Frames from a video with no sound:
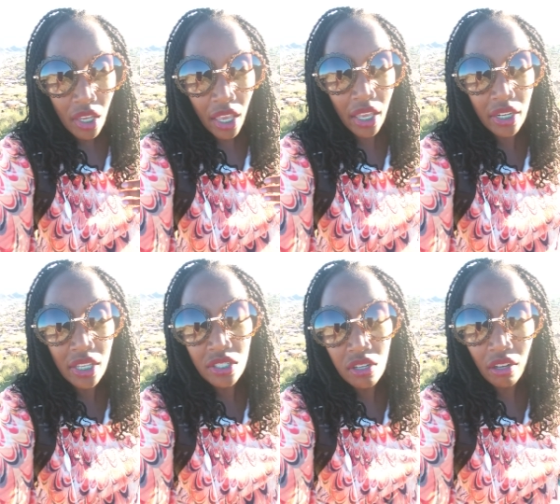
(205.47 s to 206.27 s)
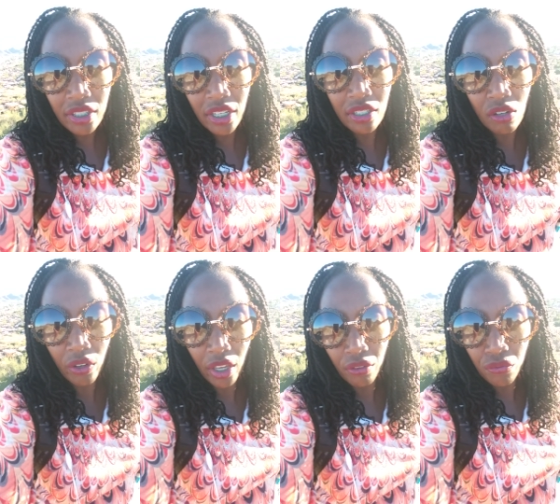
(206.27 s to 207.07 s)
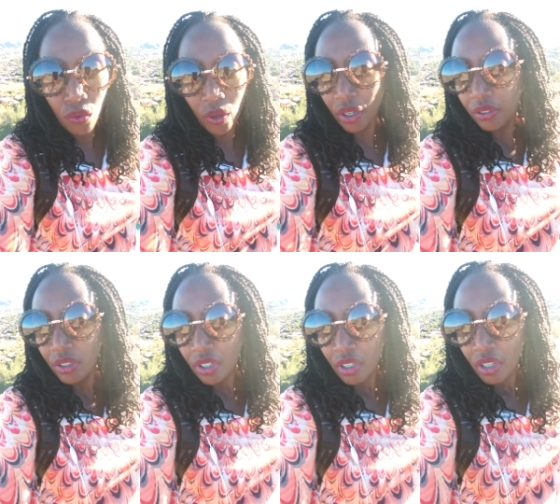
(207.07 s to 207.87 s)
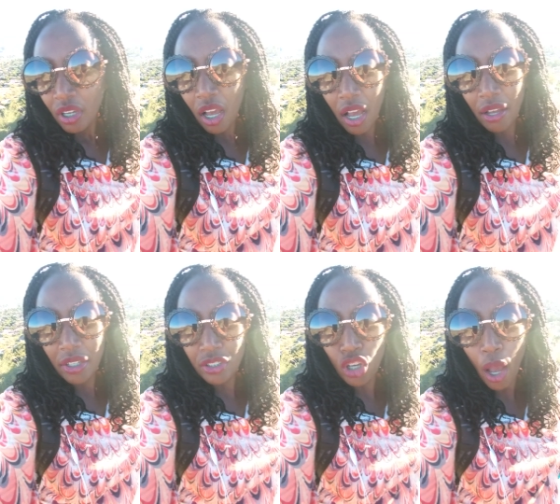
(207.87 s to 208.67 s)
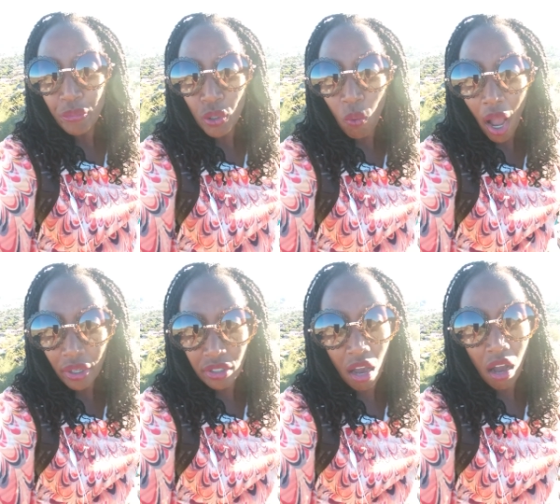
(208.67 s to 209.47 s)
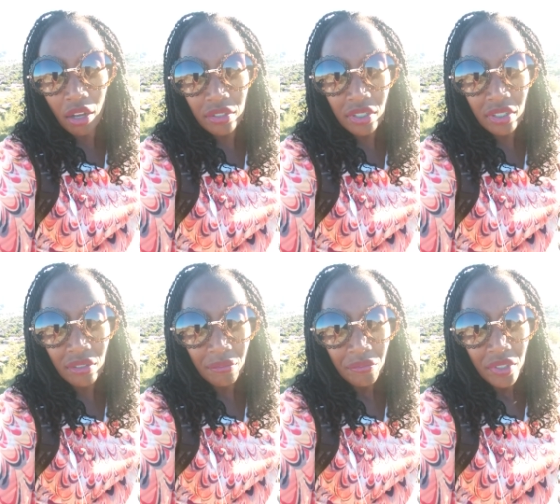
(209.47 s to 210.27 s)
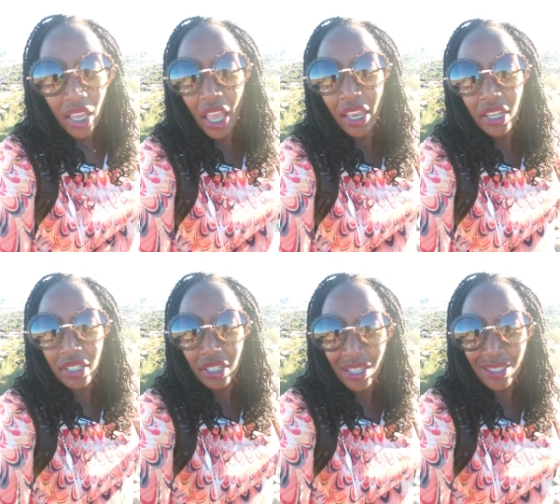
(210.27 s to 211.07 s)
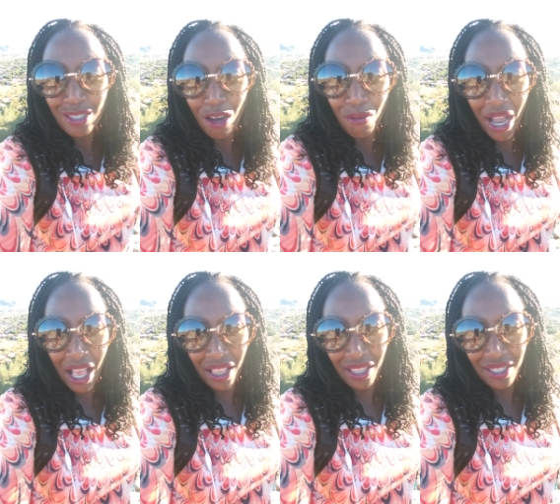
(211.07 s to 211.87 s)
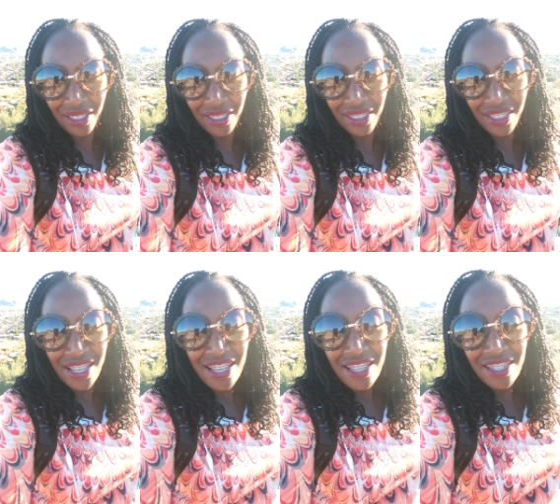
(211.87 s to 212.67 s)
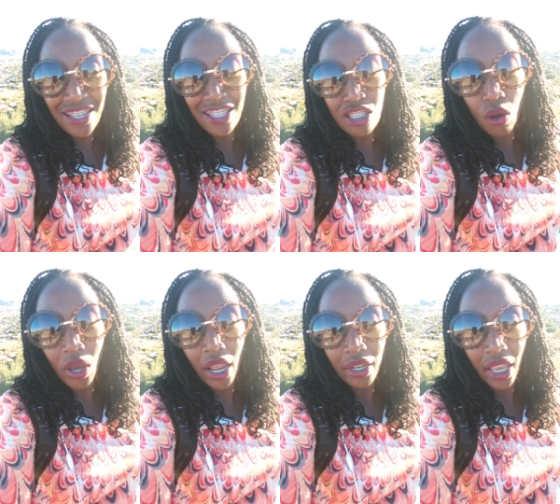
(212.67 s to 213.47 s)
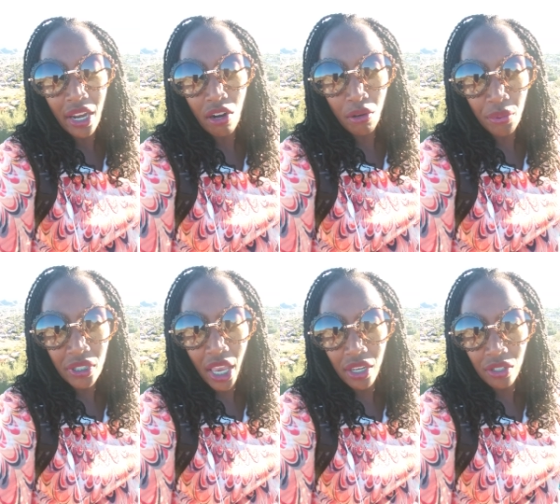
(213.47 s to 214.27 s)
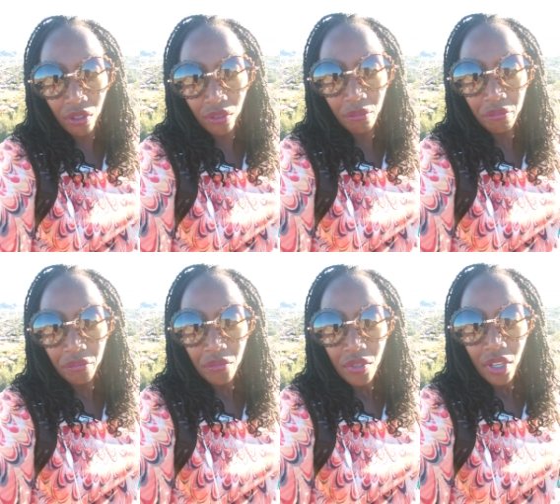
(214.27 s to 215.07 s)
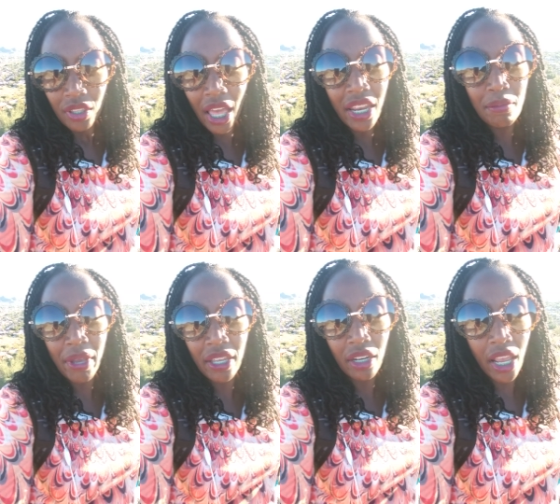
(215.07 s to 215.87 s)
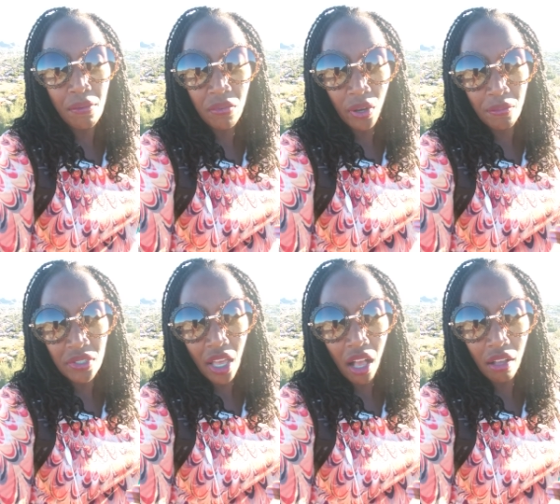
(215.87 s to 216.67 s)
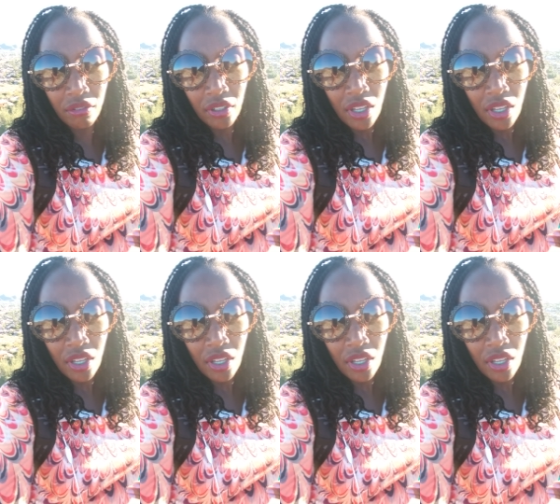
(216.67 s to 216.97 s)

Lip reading: And he started looking for a job to walk dogs. And he did it so well. Did it so well and gained a reputation that he made a name for himself.